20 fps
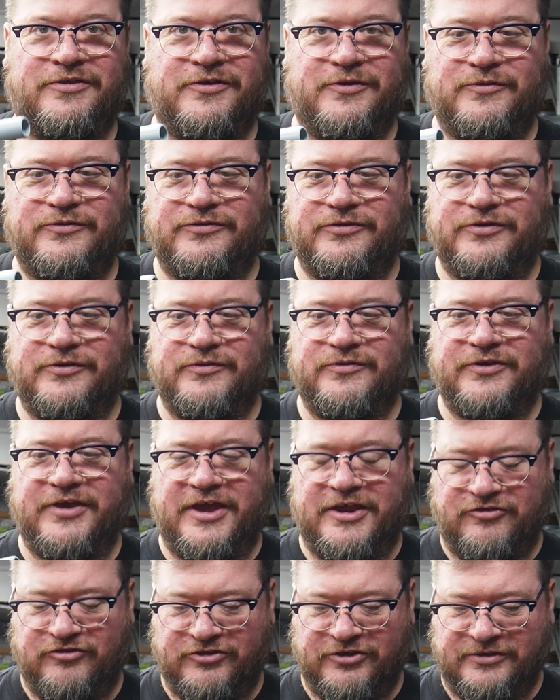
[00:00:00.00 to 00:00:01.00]
Those
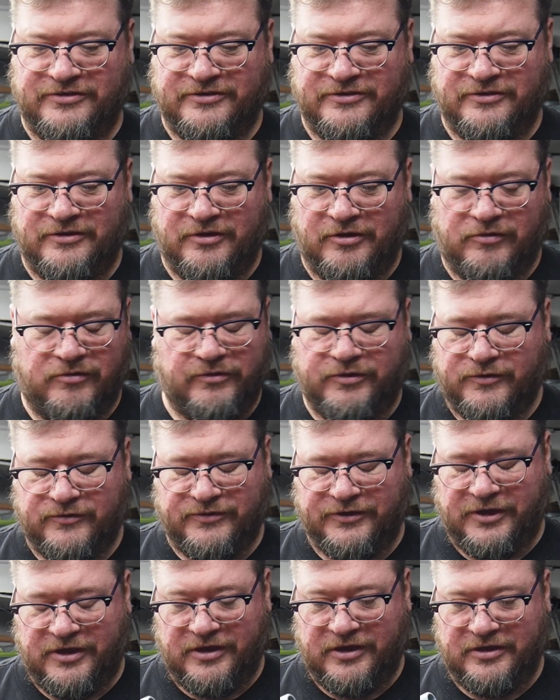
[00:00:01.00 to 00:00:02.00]
engine, or those
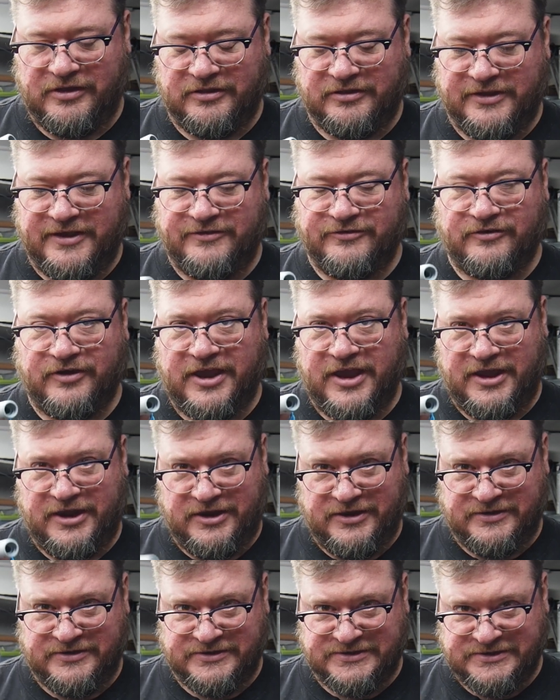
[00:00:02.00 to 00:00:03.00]
laser
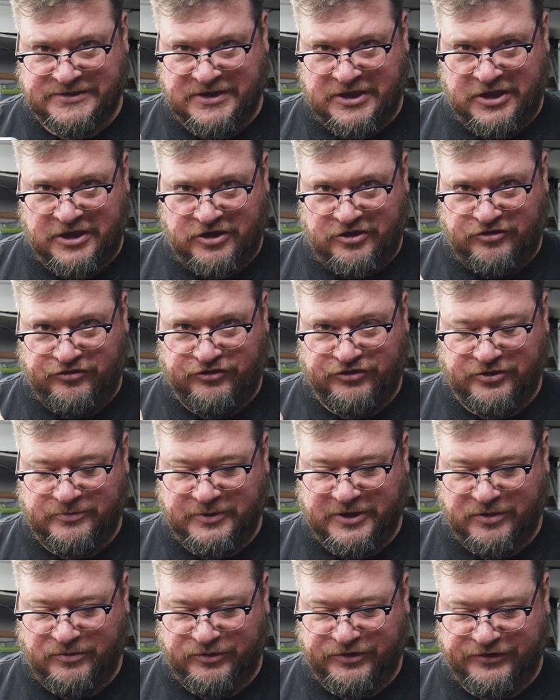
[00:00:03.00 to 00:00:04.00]
cannons should
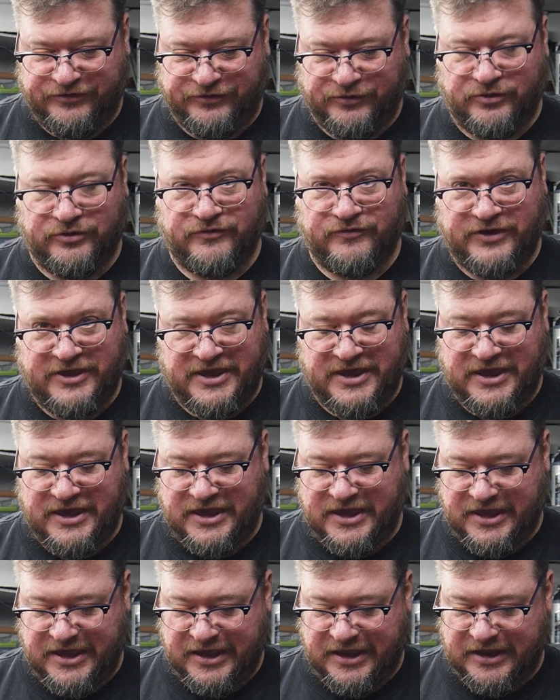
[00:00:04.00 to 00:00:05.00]
be able to sort of key
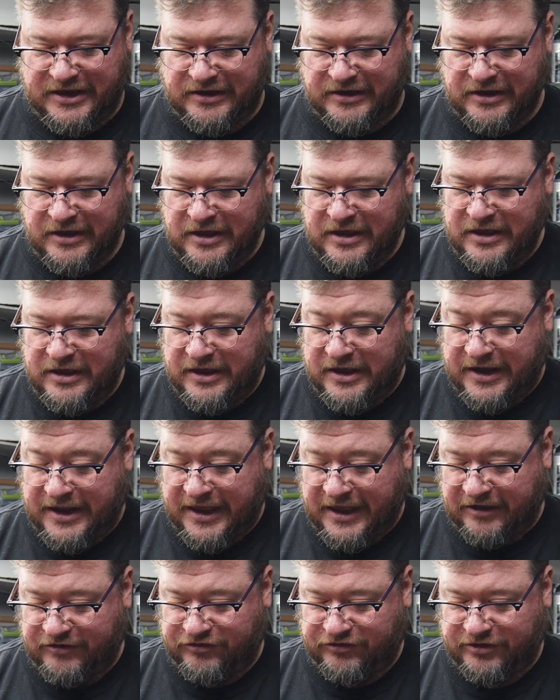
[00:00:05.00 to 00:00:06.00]
in, and
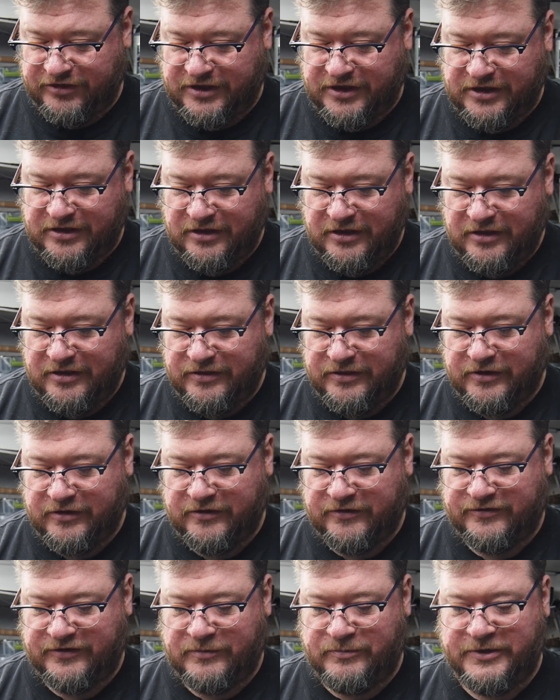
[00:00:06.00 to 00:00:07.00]
actually there
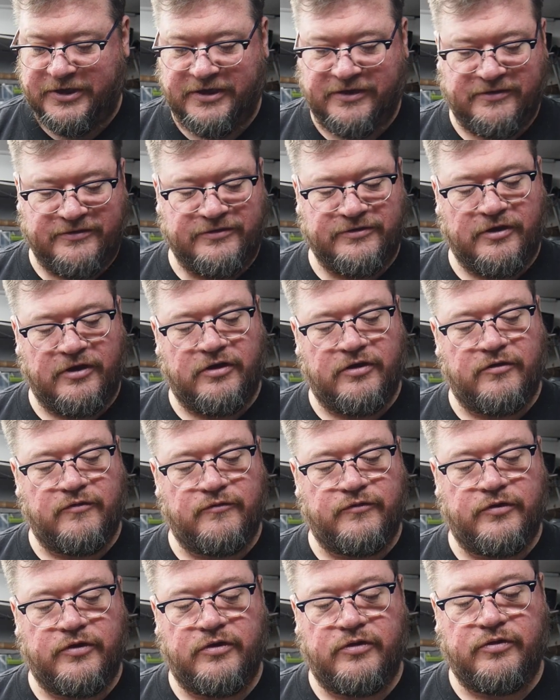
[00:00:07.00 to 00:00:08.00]
is a piece
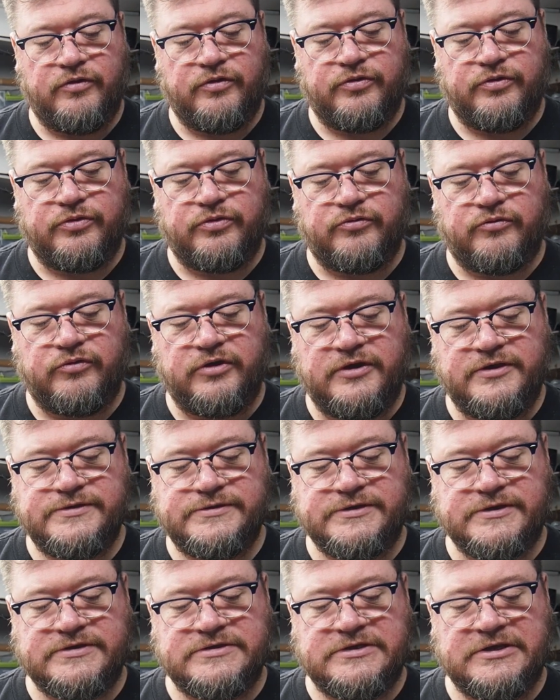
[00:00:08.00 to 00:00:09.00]
of
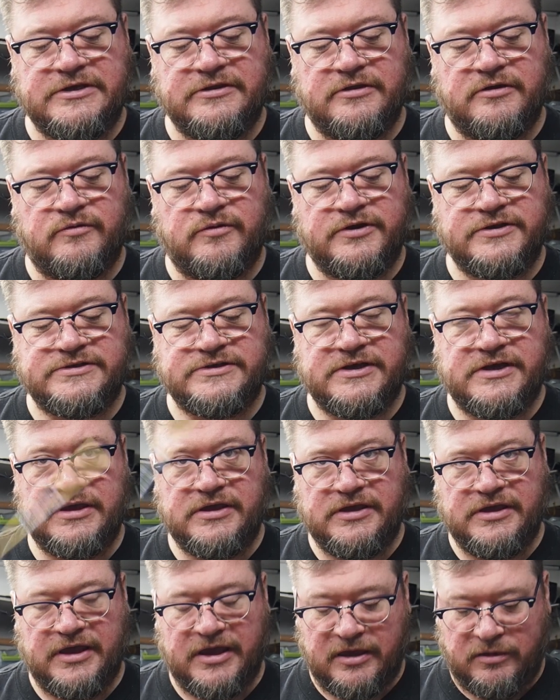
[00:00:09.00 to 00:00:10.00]
3/16, I want to say,
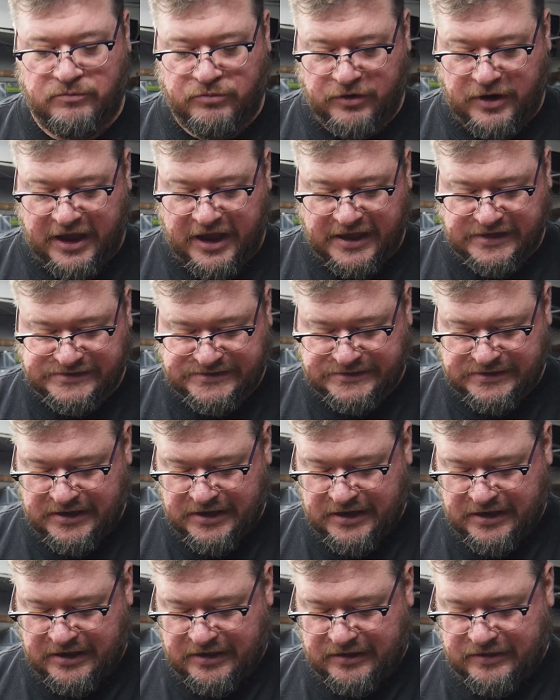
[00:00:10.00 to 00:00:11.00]
yeah, brass
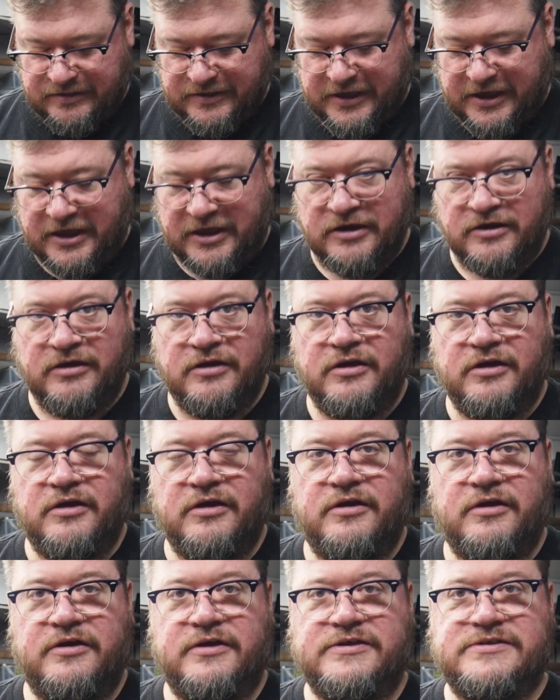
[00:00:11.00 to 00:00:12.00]
that
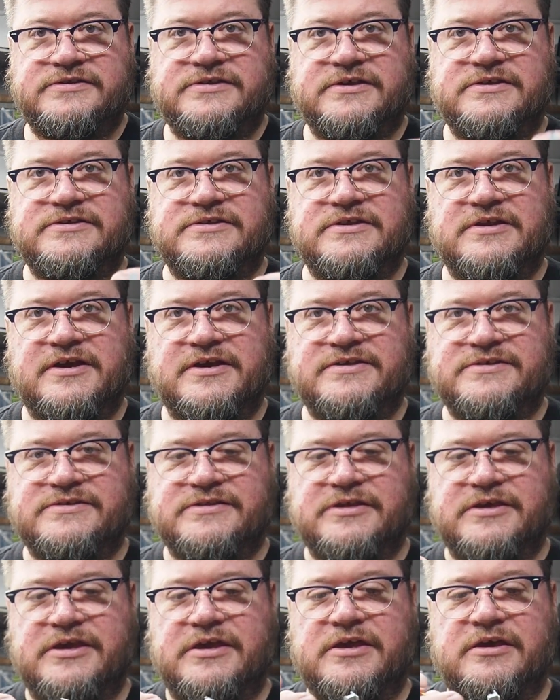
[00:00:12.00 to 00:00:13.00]
sits
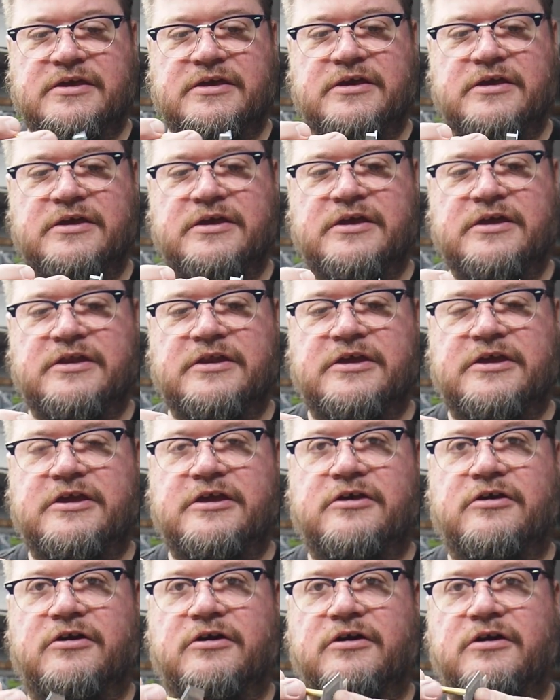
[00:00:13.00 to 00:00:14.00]
nicely in
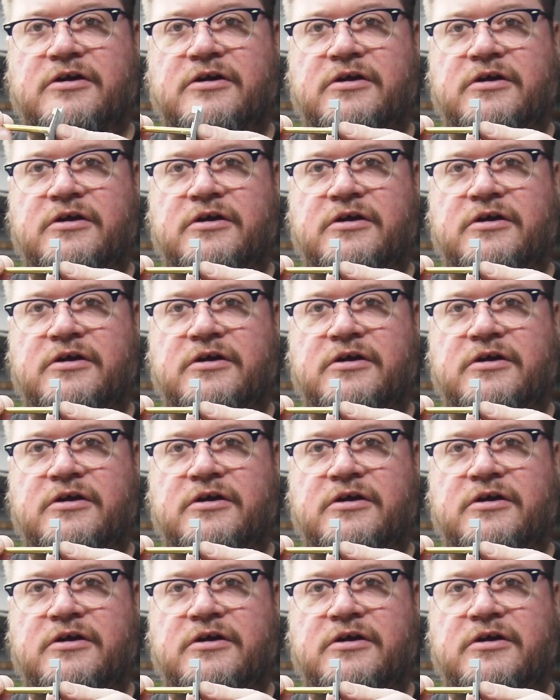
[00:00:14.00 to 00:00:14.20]
here.